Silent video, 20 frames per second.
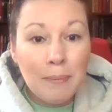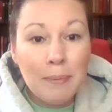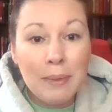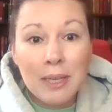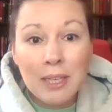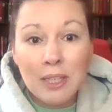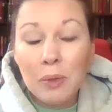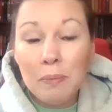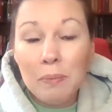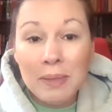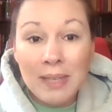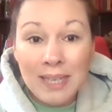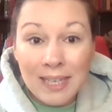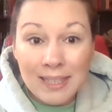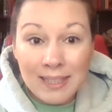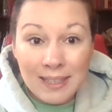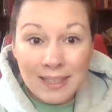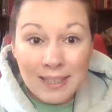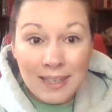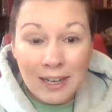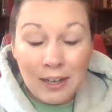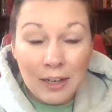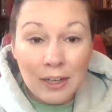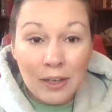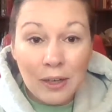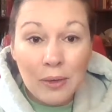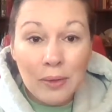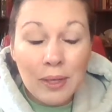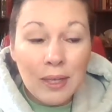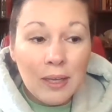because we've been in a
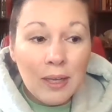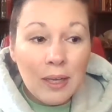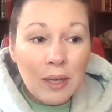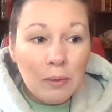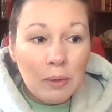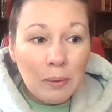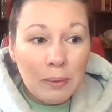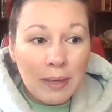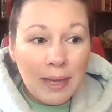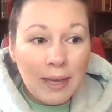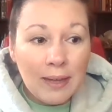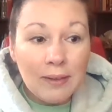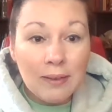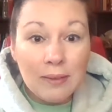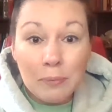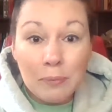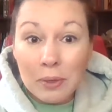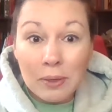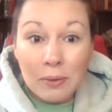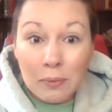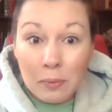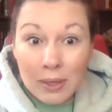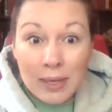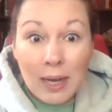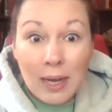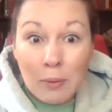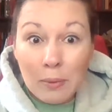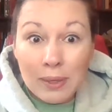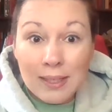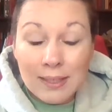scenario where we're
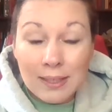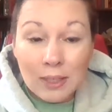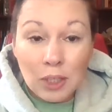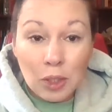in a